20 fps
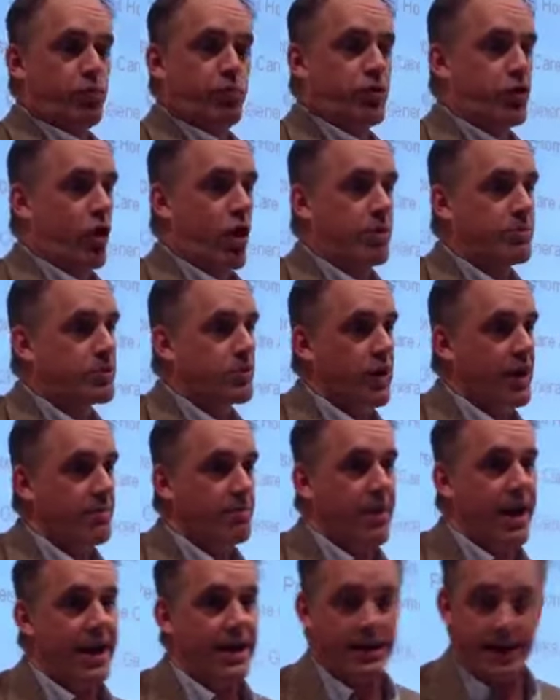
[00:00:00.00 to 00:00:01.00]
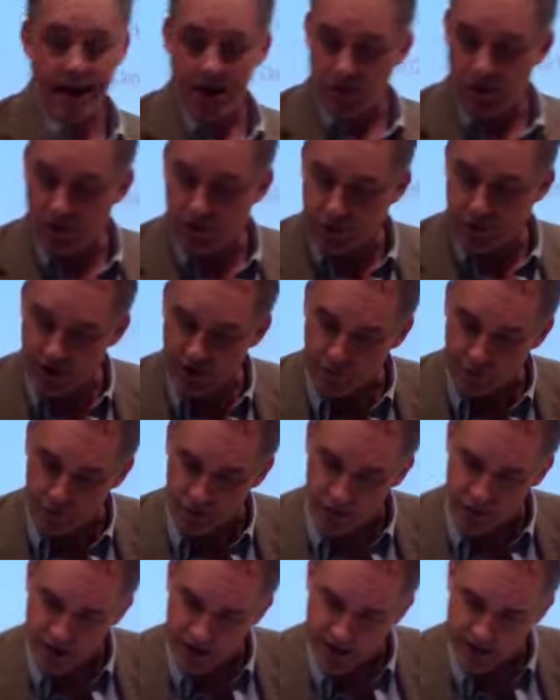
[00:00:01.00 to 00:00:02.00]
drops right back down to
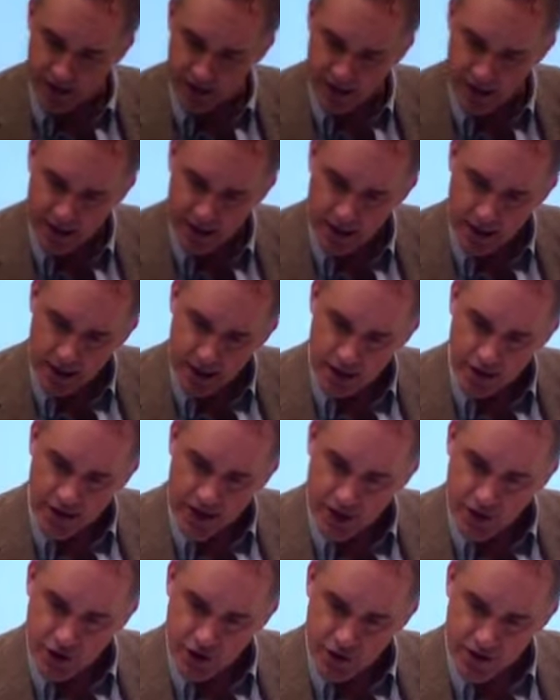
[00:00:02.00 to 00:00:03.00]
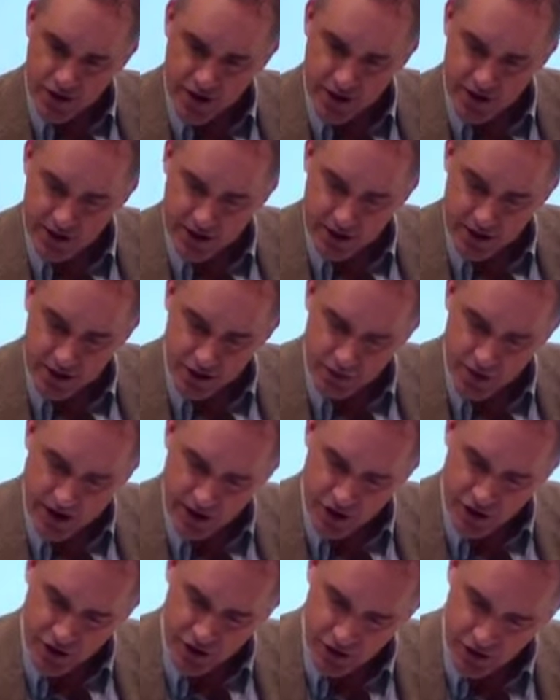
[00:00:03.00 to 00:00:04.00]
5%. Teacher assistants,
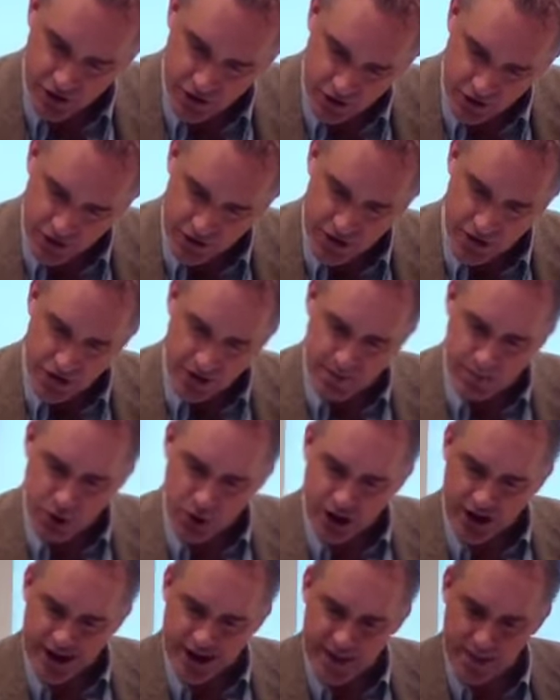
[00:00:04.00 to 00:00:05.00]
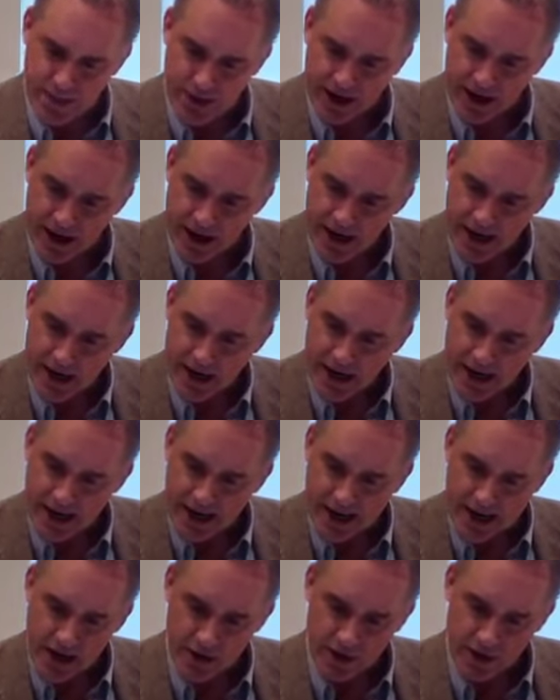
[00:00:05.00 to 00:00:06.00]
registered nurses, bookkeeping,
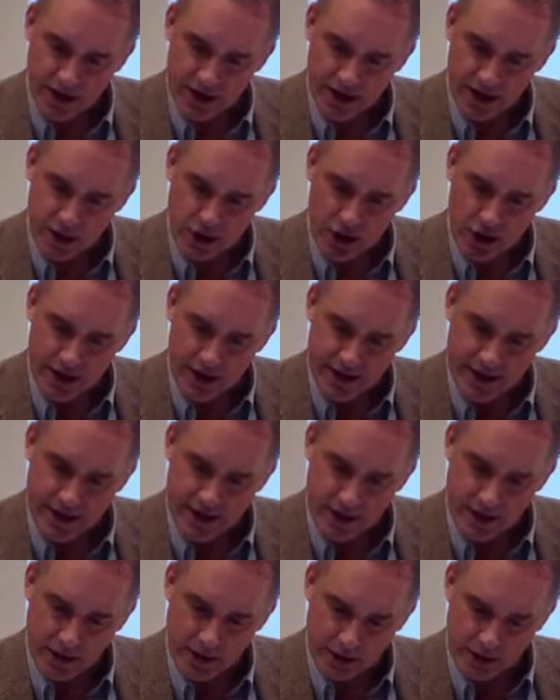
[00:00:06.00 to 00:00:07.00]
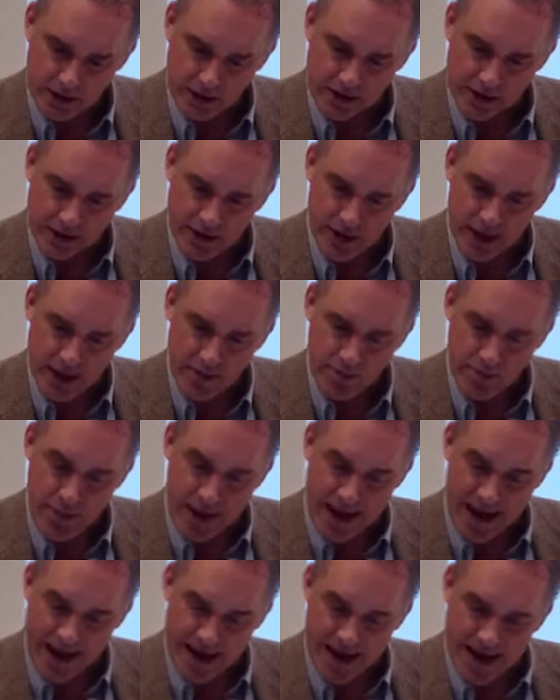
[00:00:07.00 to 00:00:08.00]
accounting and auditing clerks,
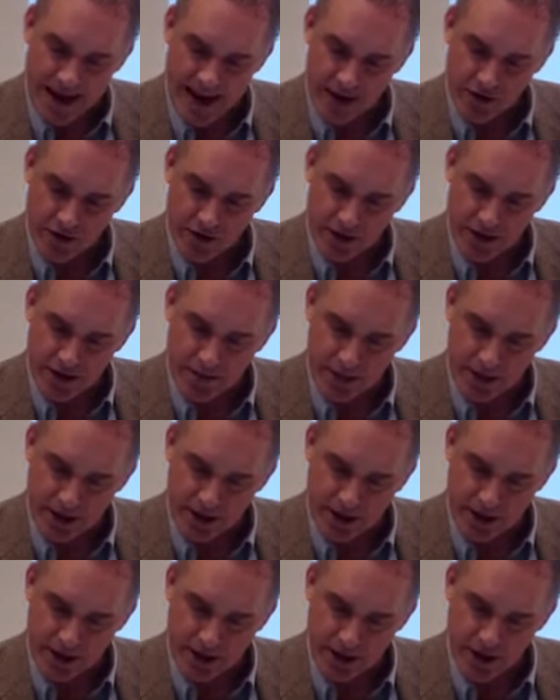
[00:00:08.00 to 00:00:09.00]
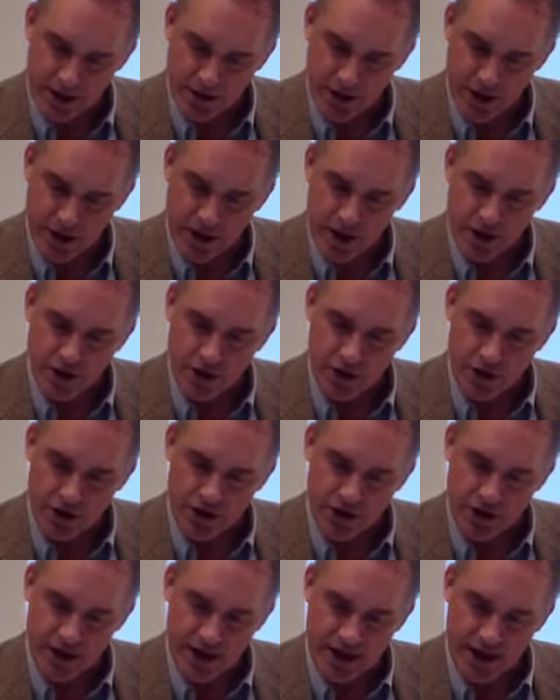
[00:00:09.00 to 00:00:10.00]
maid and housekeeping cleaners,
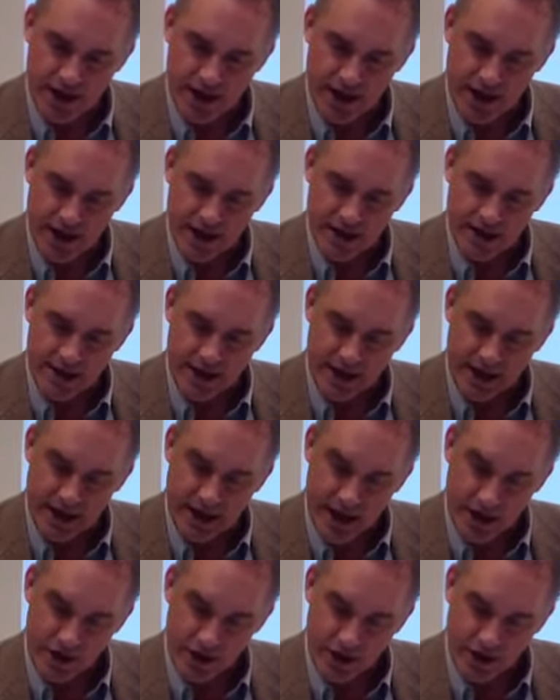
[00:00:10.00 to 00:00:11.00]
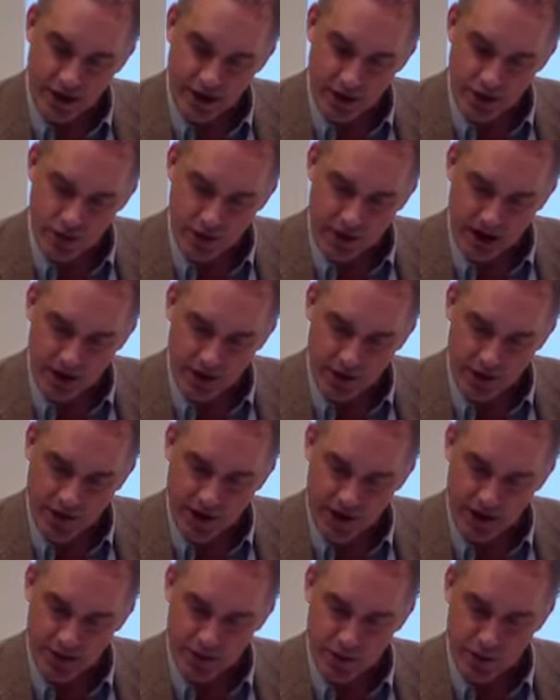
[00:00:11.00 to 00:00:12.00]
nursing, psychiatric and home health
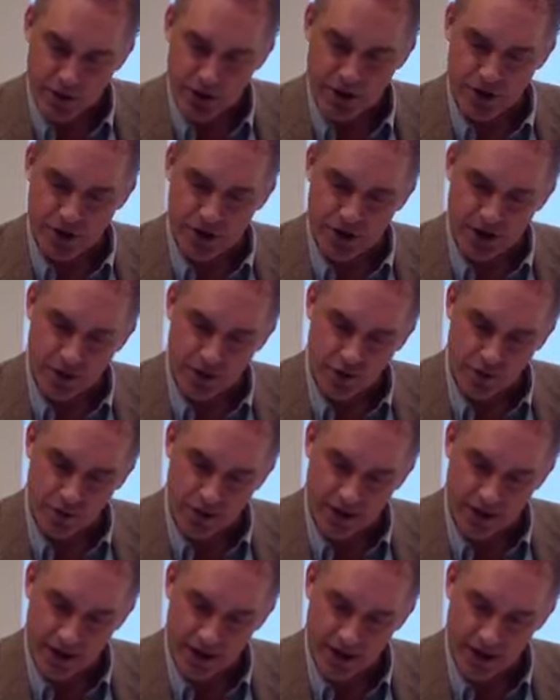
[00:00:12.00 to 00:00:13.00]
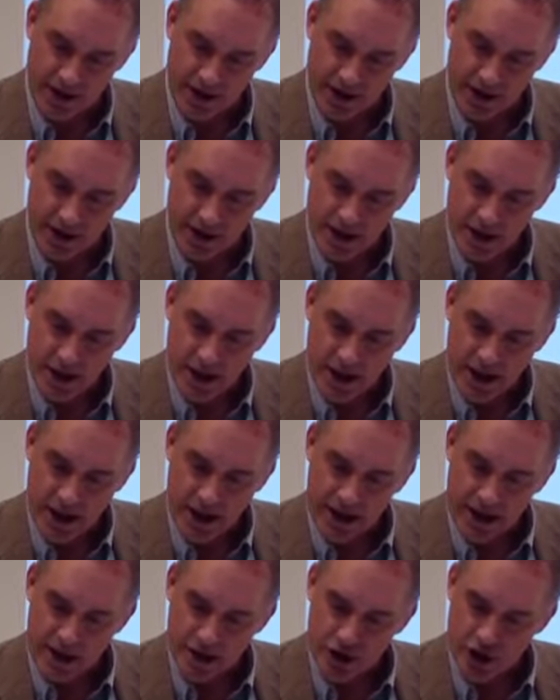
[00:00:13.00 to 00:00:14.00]
aides, personal and home care aides,
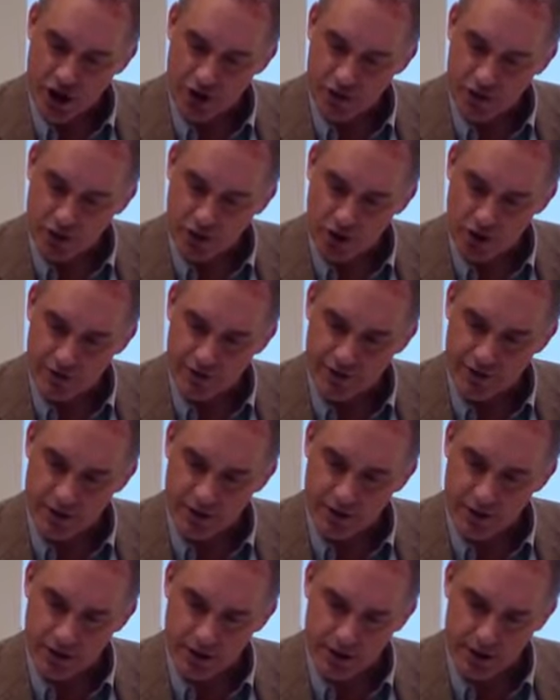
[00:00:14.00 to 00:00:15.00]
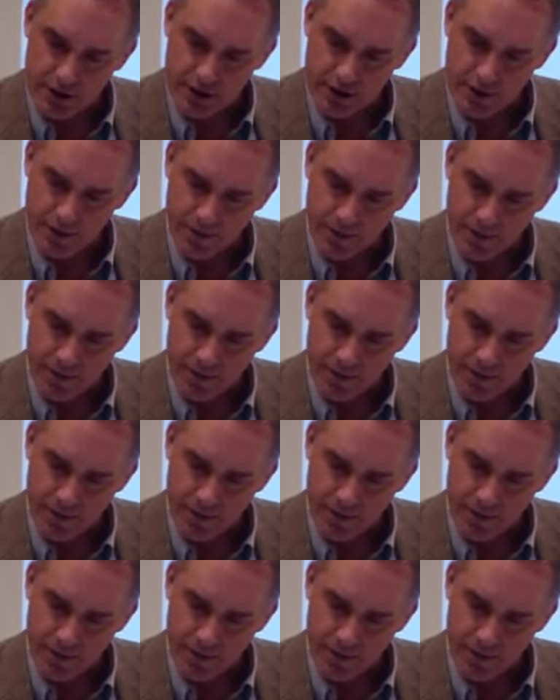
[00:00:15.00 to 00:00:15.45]
and general office clerks.